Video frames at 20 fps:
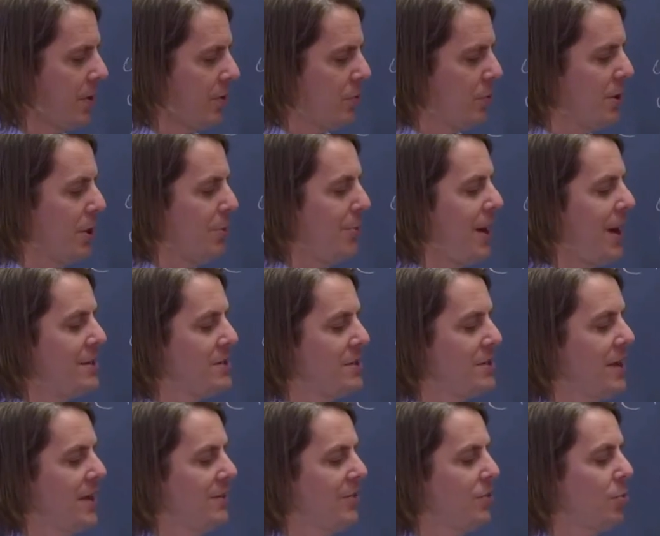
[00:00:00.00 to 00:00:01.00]
So we can
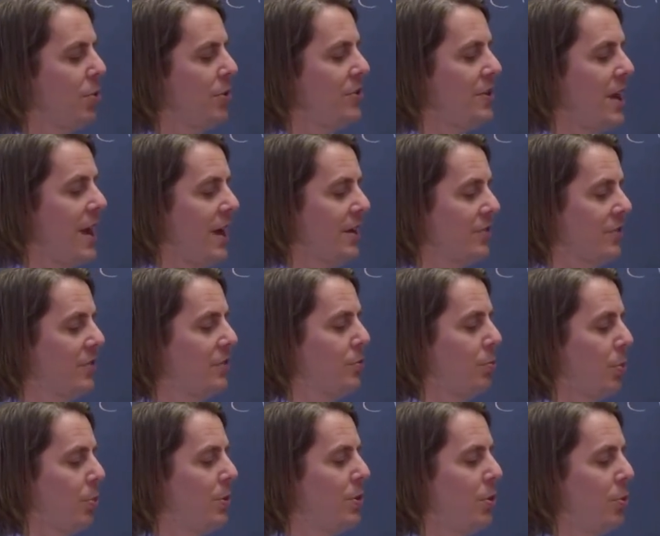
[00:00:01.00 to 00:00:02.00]
imagine that's sort of the
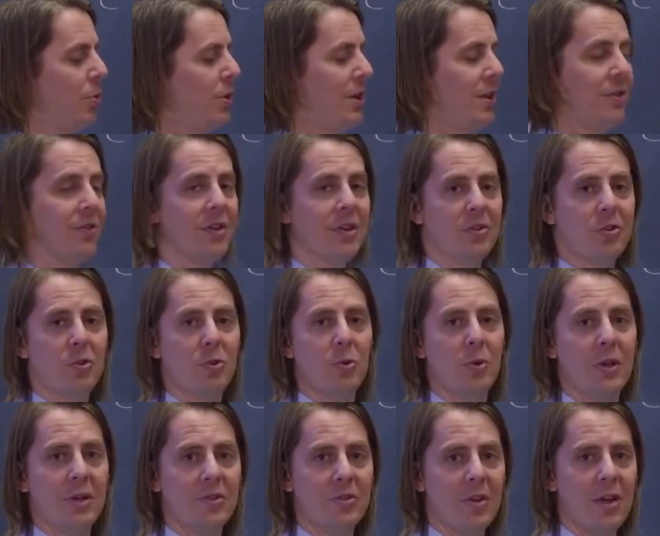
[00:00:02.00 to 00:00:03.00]
axis when we don't want anything
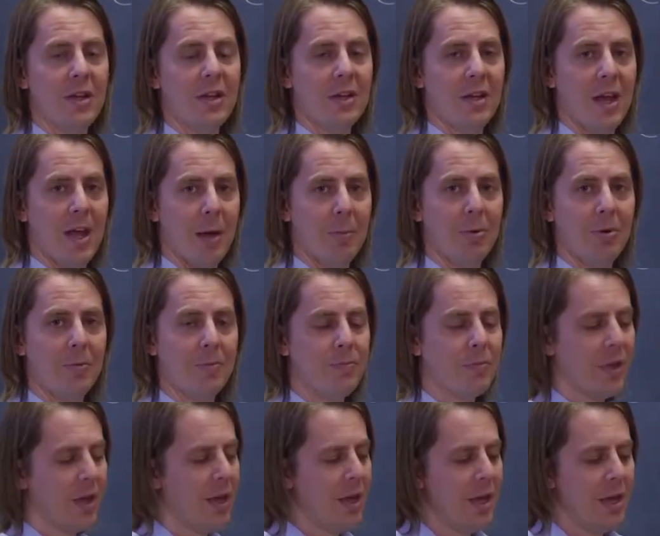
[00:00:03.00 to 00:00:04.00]
too exciting to happen.
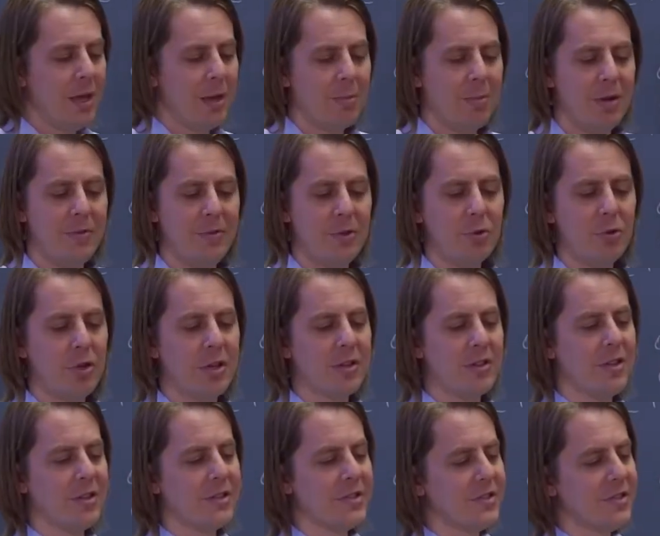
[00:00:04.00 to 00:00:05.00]
But if you look
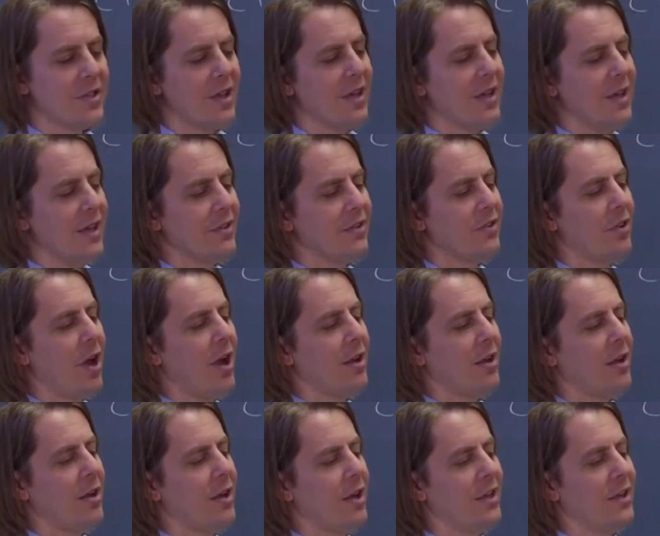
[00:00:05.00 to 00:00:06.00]
at this, it's
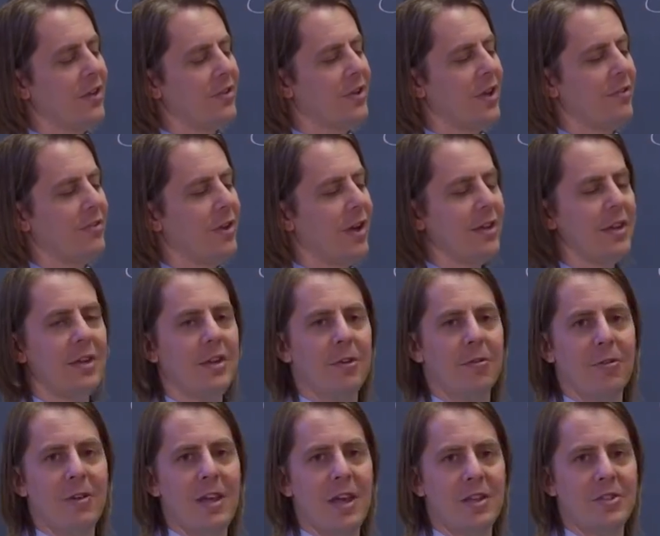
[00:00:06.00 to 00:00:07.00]
not, it doesn't have ninety
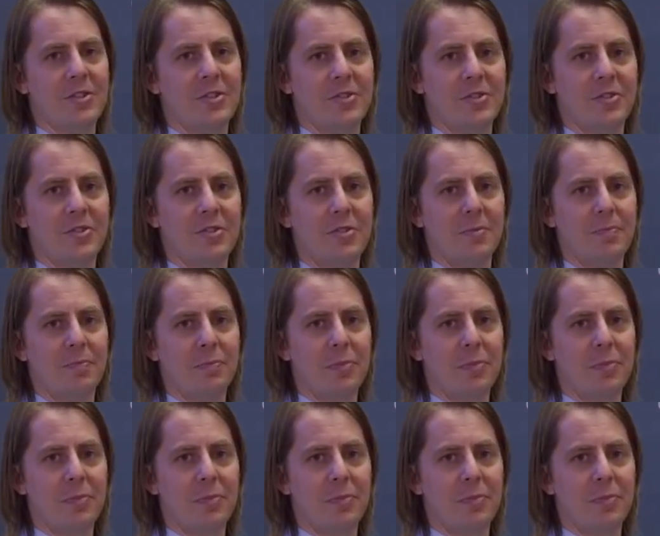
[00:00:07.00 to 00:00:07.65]
degree edges.